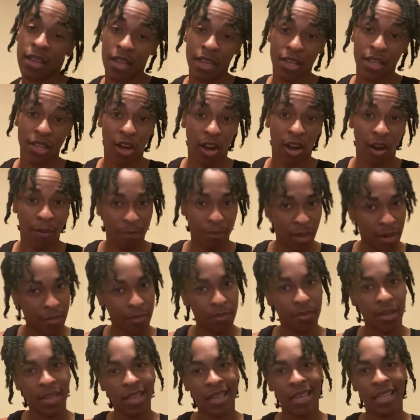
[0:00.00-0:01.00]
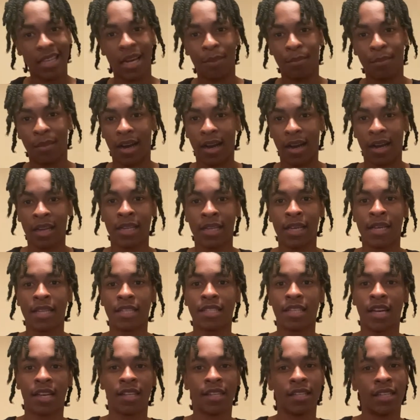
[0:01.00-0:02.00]
Y'all remember me, and I'm going to holler at
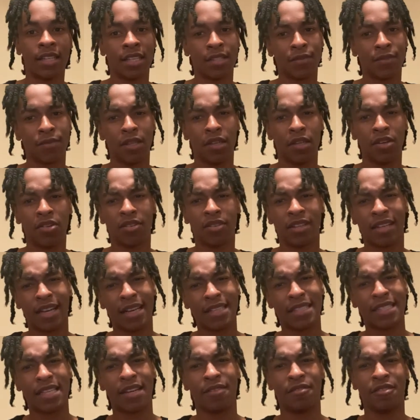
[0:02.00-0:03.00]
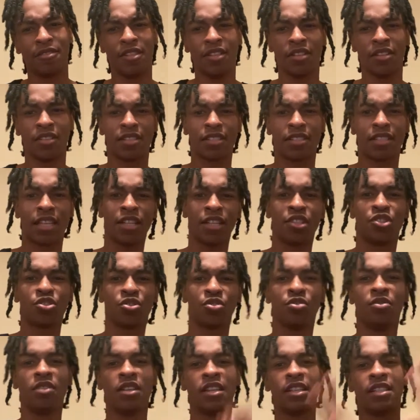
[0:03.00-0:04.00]
y'all in the next video. Kai Savage, stay
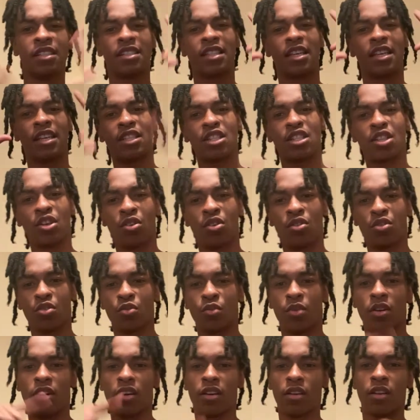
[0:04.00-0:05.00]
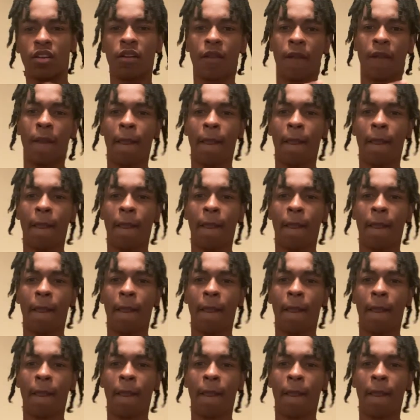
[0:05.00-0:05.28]
true. 10 toes, 100.